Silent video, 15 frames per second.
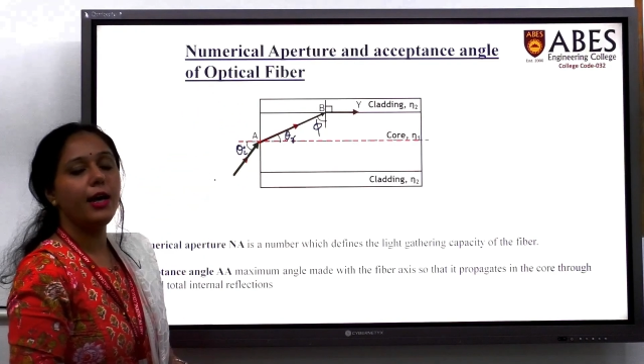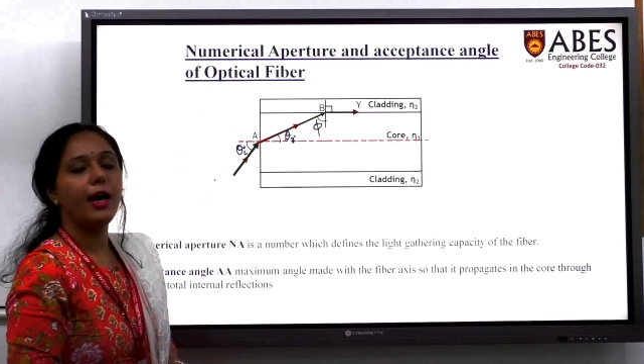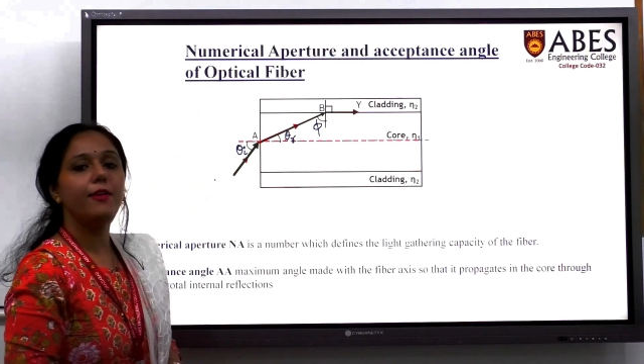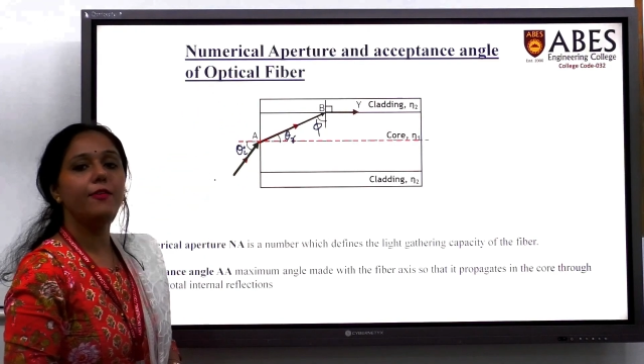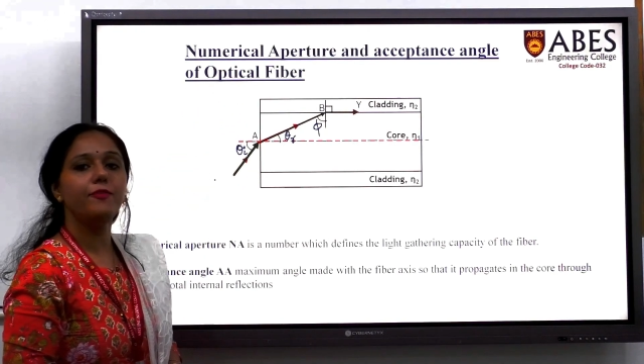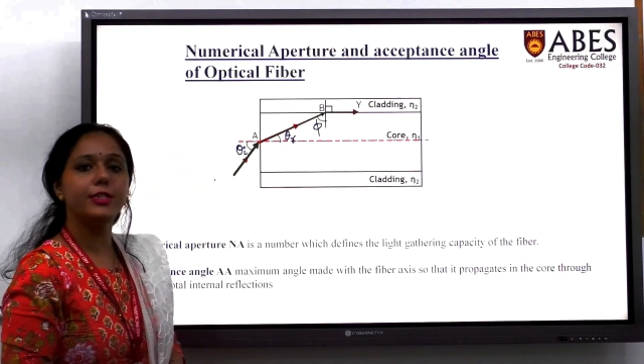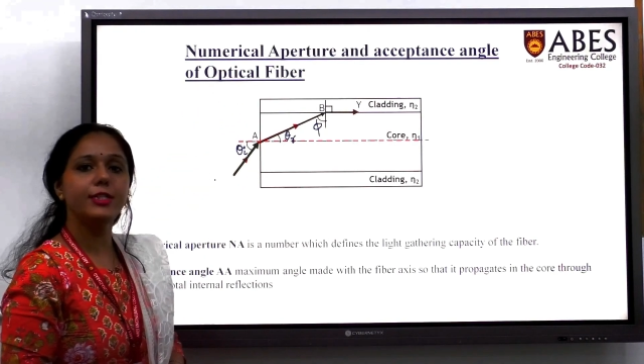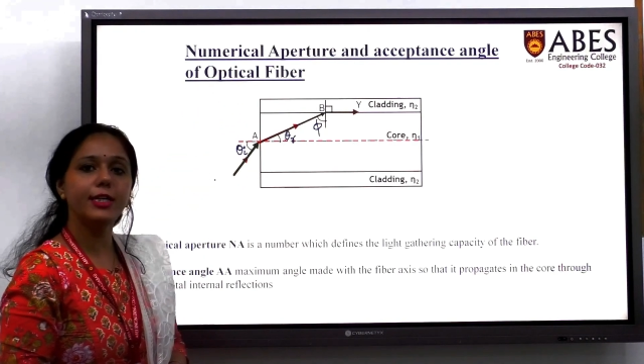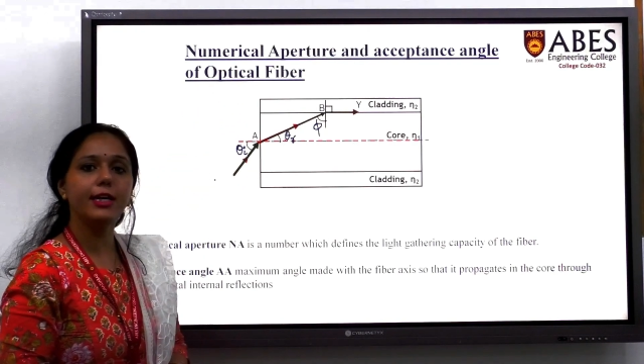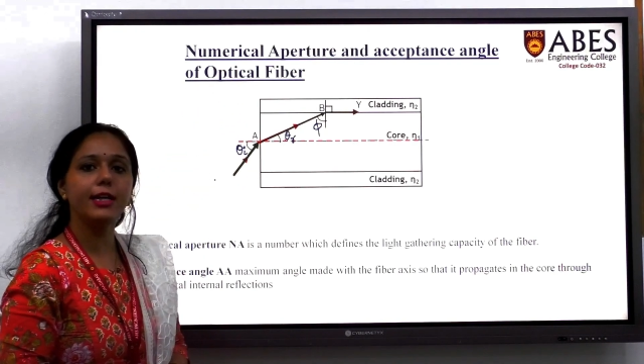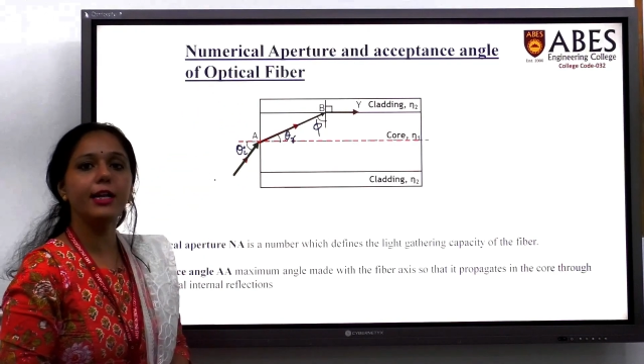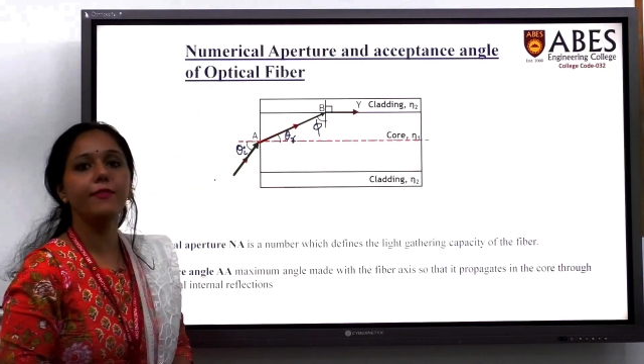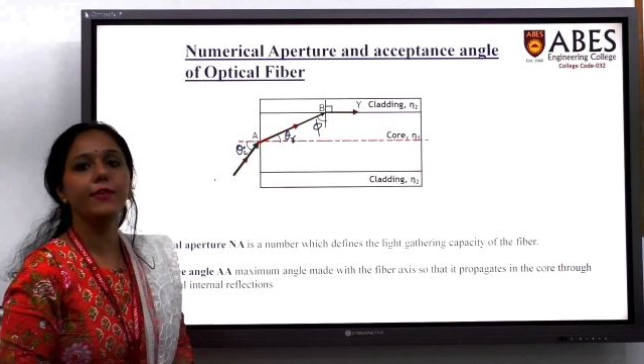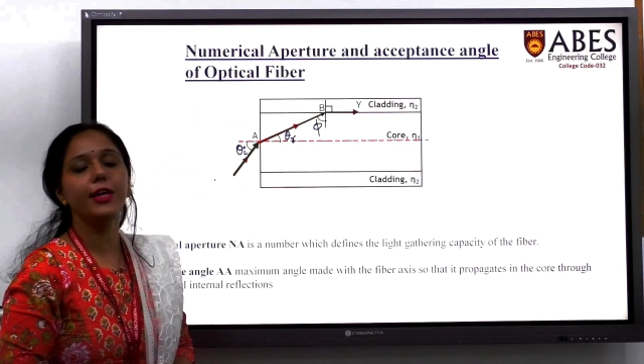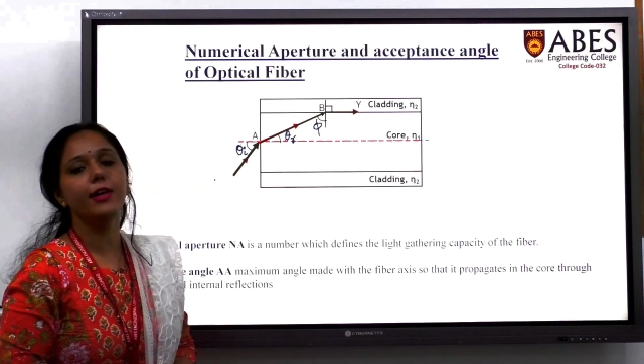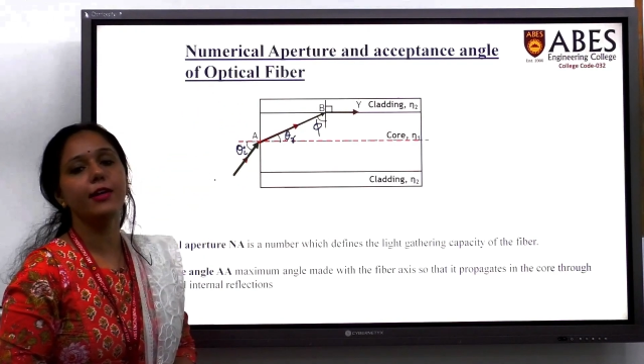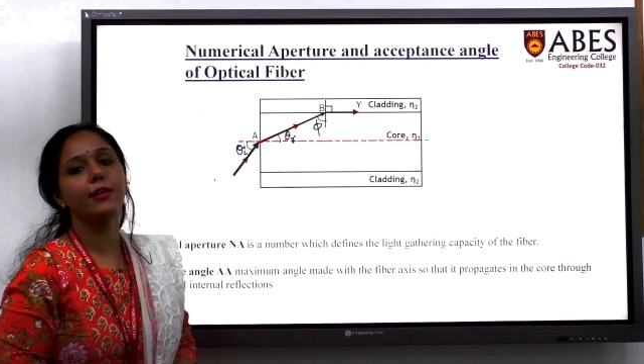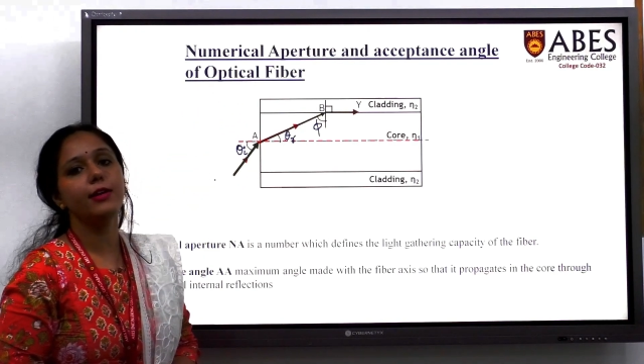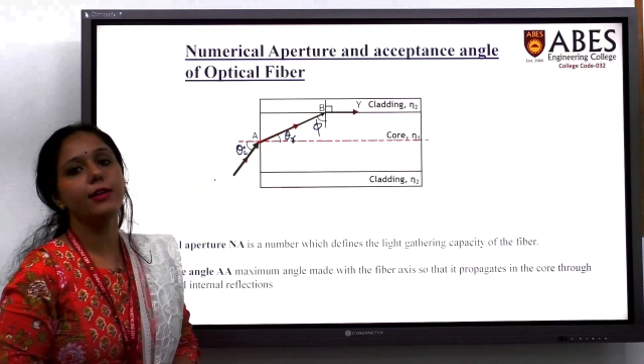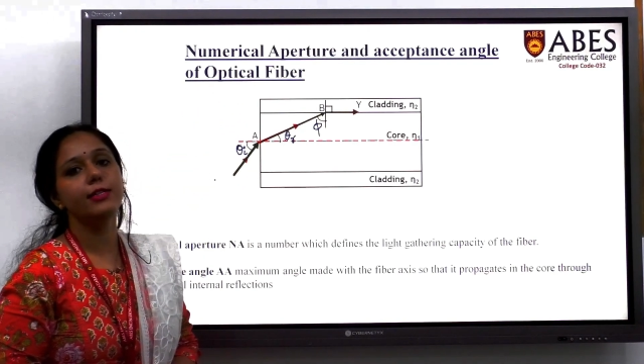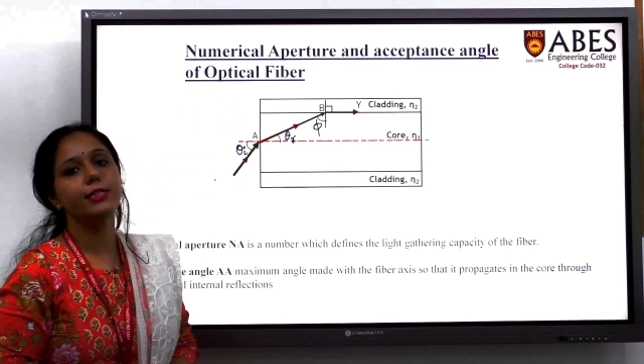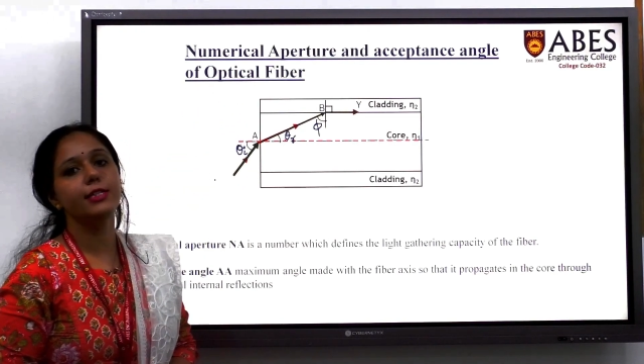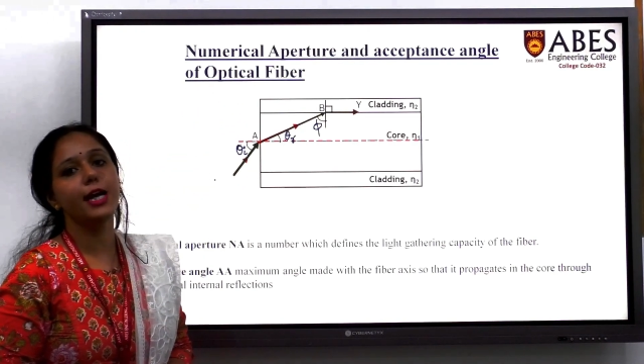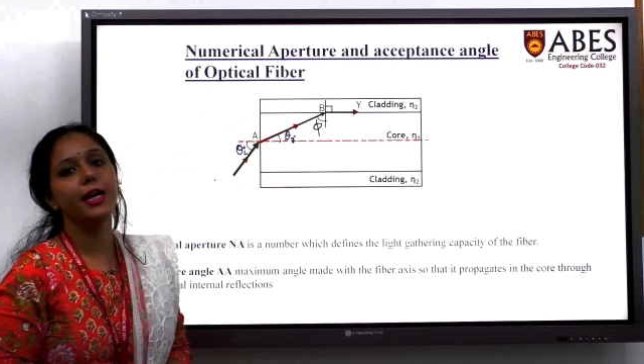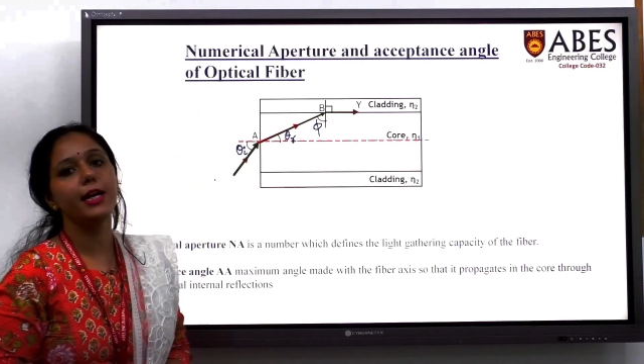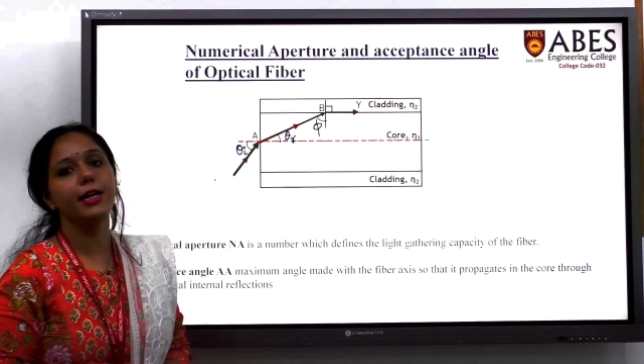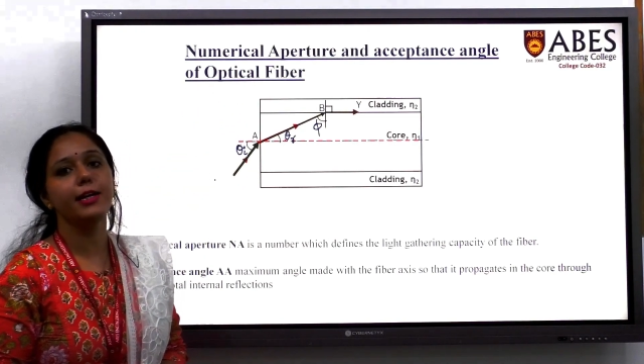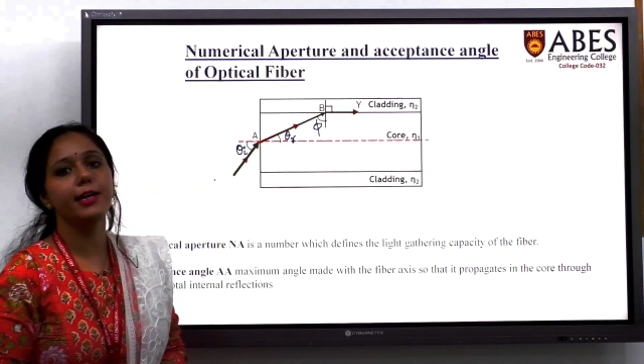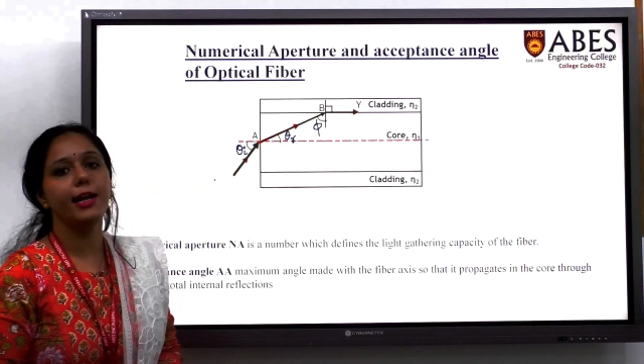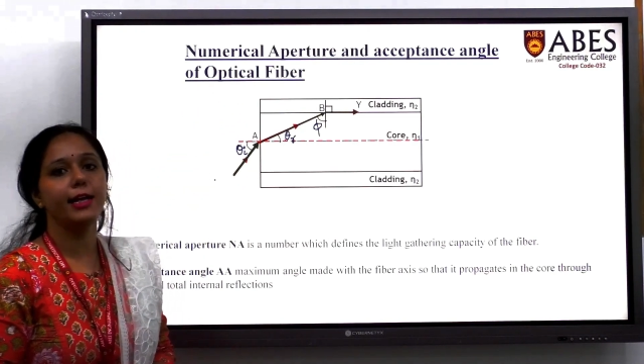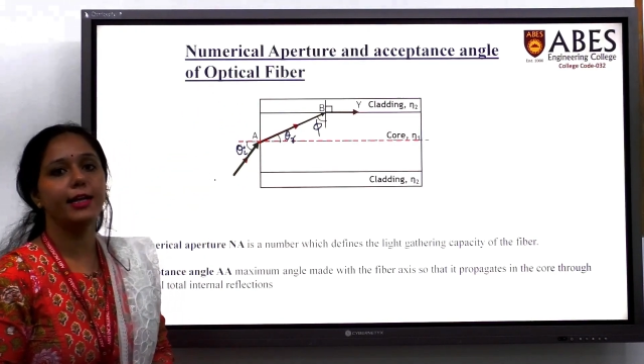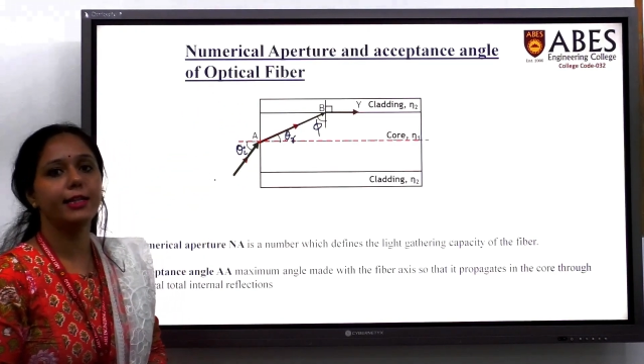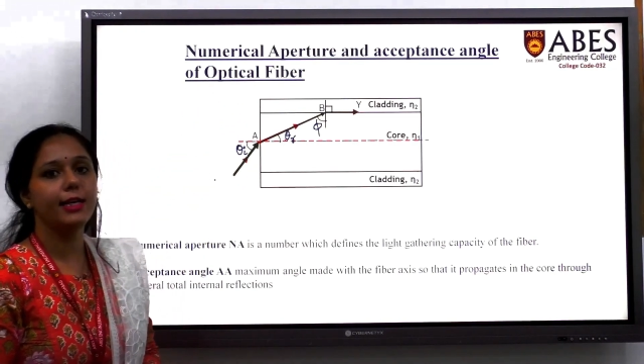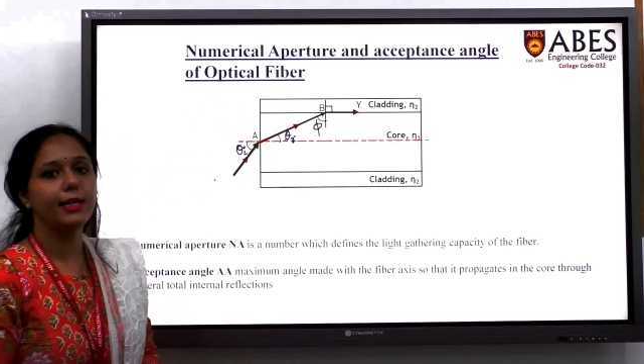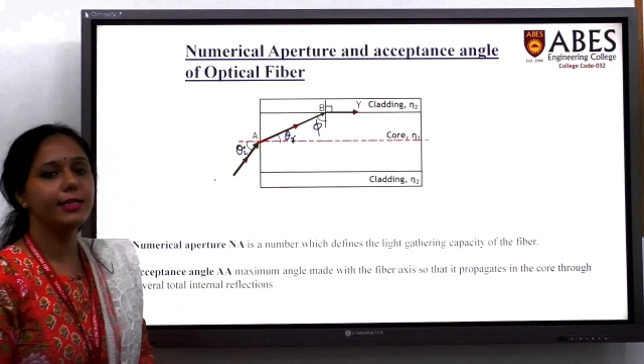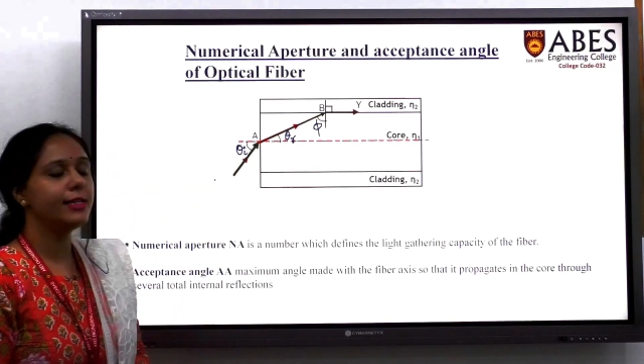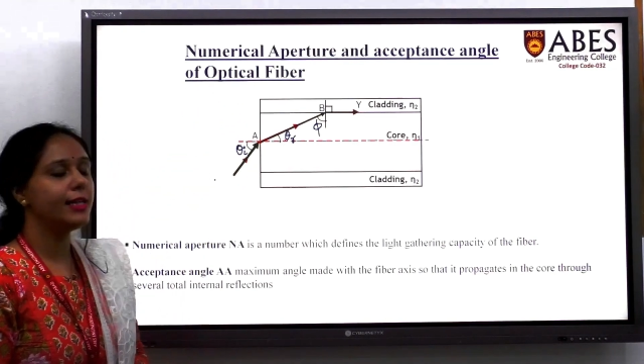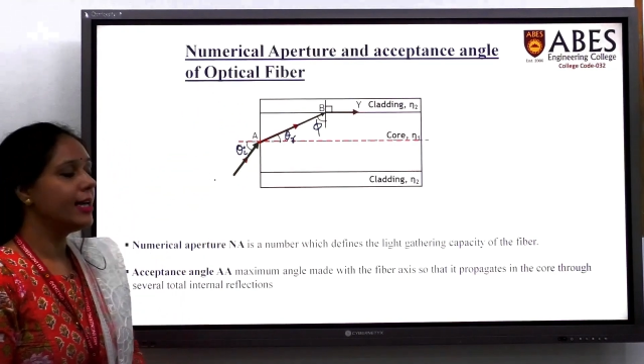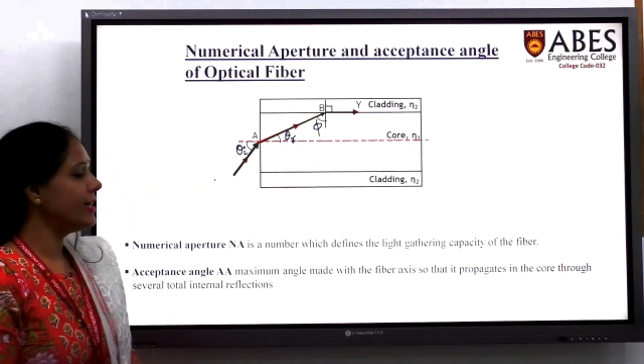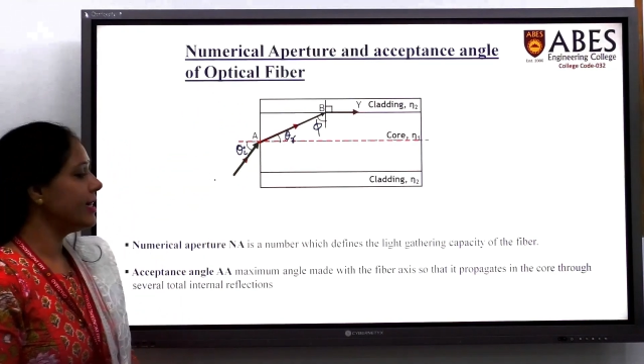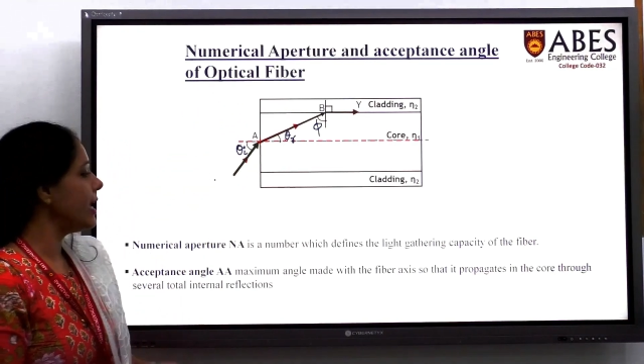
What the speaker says: and physically we can understand it like this,